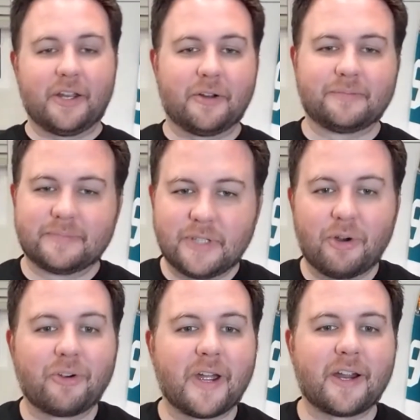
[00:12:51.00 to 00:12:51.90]
you know,
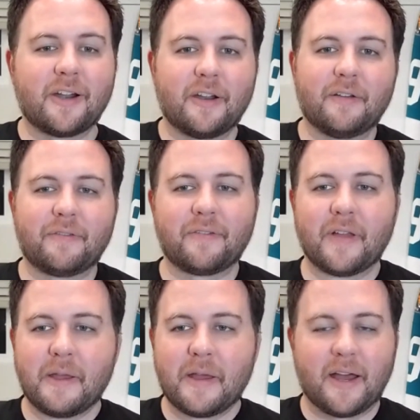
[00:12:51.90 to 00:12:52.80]
Noah Gregor, if
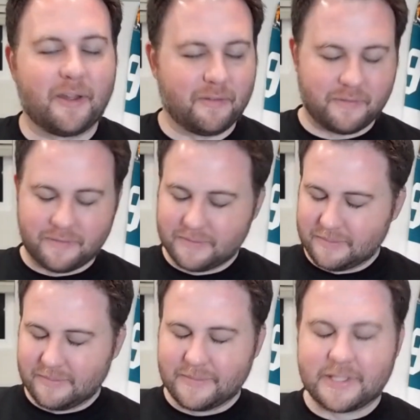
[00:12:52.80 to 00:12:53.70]
I've
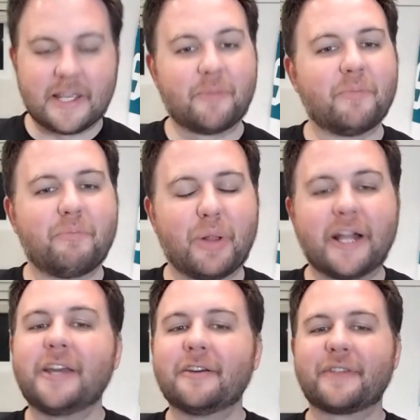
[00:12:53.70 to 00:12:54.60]
said
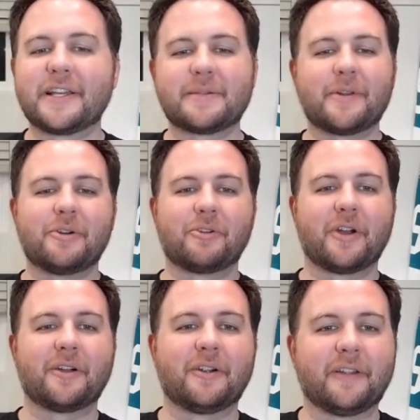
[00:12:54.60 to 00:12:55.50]
plenty of things about Noah
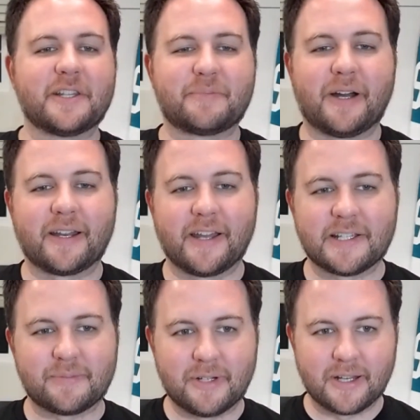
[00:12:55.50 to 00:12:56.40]
Gregor on this
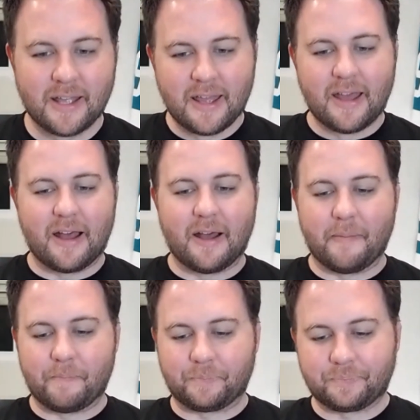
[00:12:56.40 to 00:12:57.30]
podcast, but
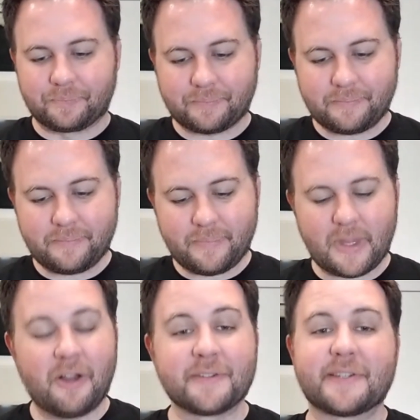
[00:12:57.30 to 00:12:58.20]
um,
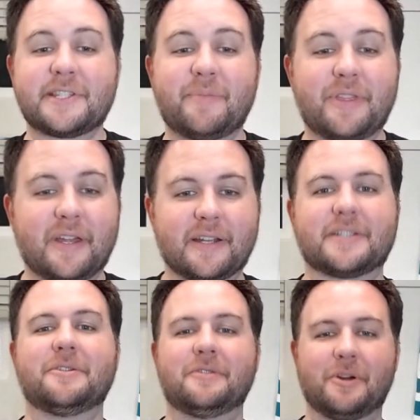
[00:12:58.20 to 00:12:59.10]
also
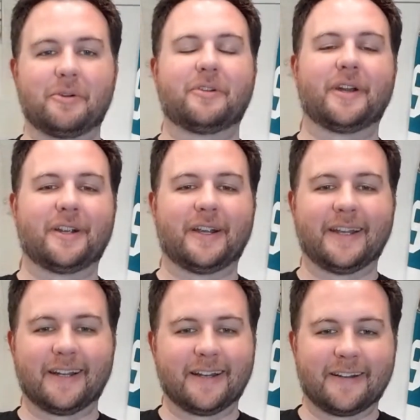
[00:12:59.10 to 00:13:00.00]
sympathetic to Noah Gregor.
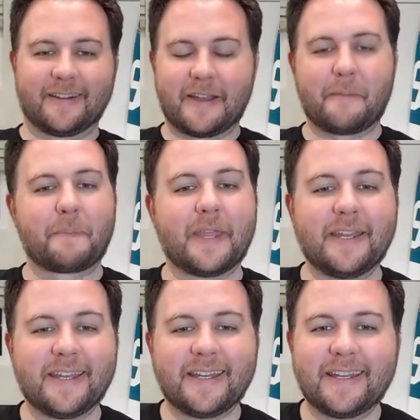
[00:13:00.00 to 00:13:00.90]
And yeah,
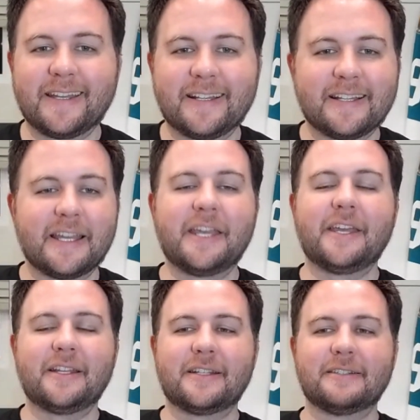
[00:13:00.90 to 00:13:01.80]
he,
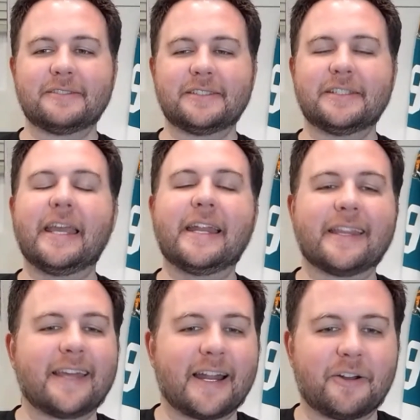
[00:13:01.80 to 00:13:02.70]
he
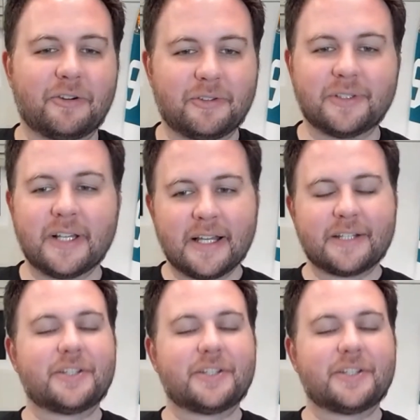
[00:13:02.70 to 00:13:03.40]
needed that goal,